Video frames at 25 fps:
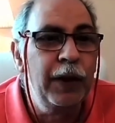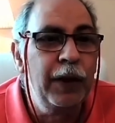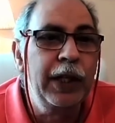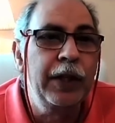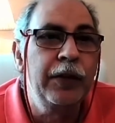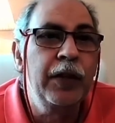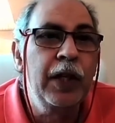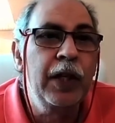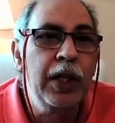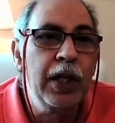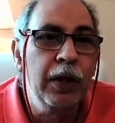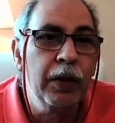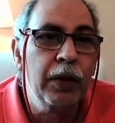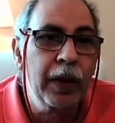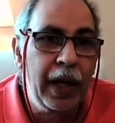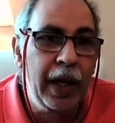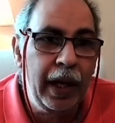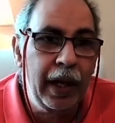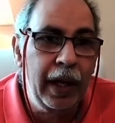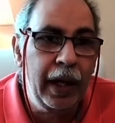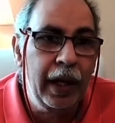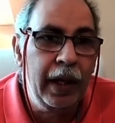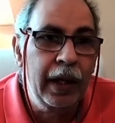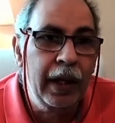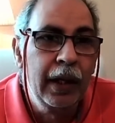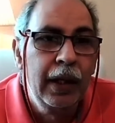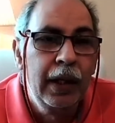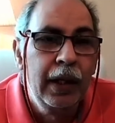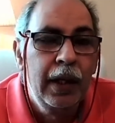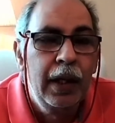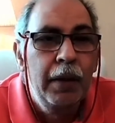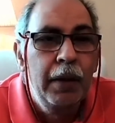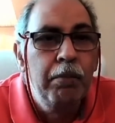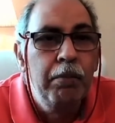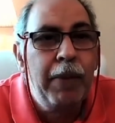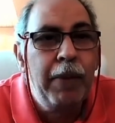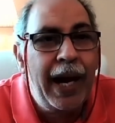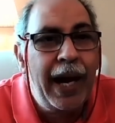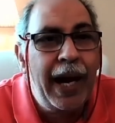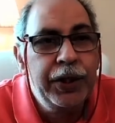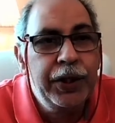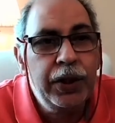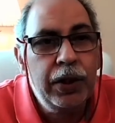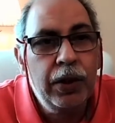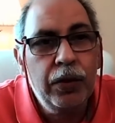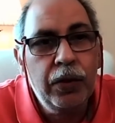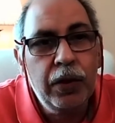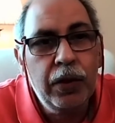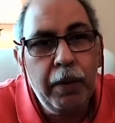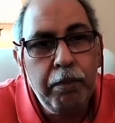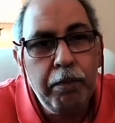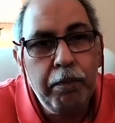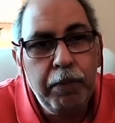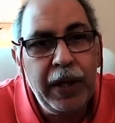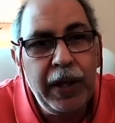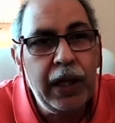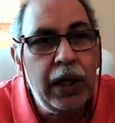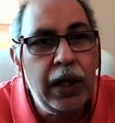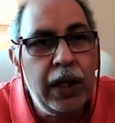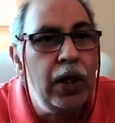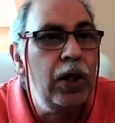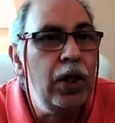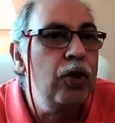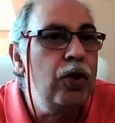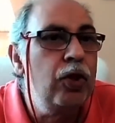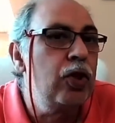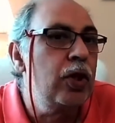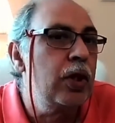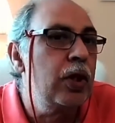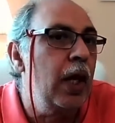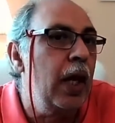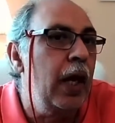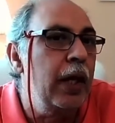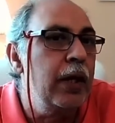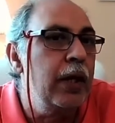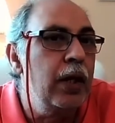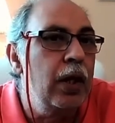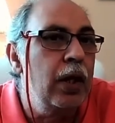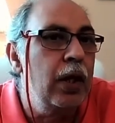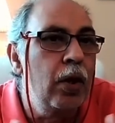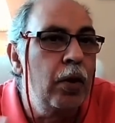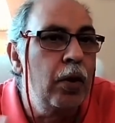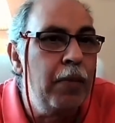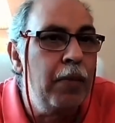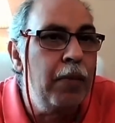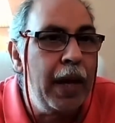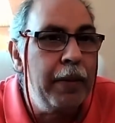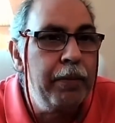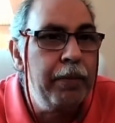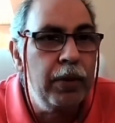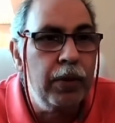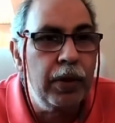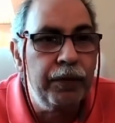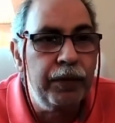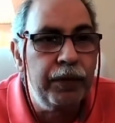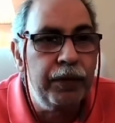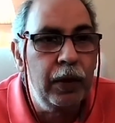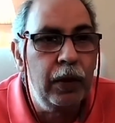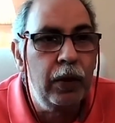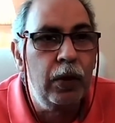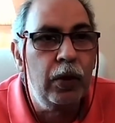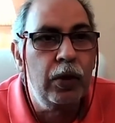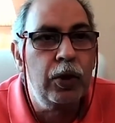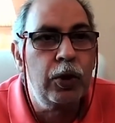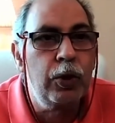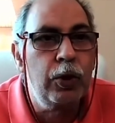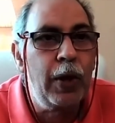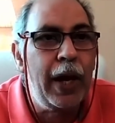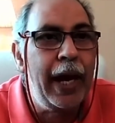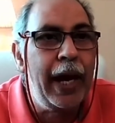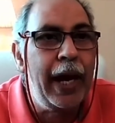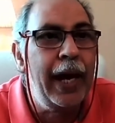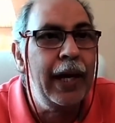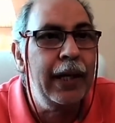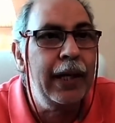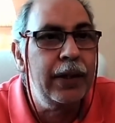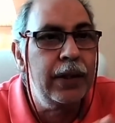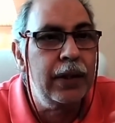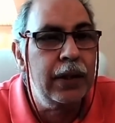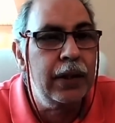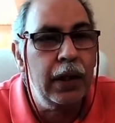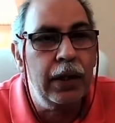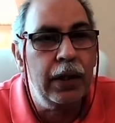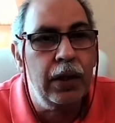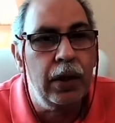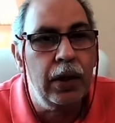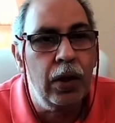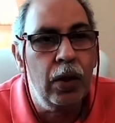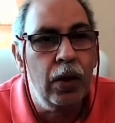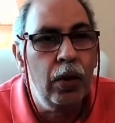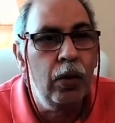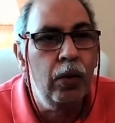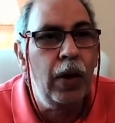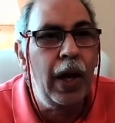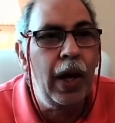in the UK. Baji on the Beach, My Beautiful Laundrette, And